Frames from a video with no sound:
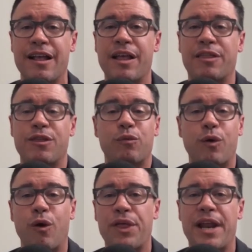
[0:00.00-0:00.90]
that the
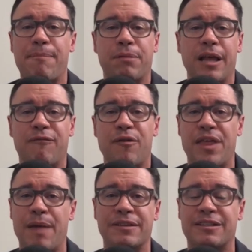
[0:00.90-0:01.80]
role that I played for
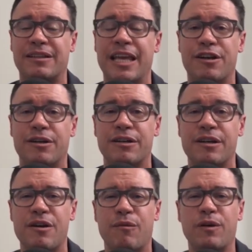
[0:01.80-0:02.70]
them as a
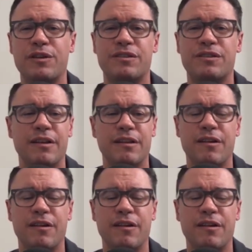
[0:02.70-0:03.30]
leader was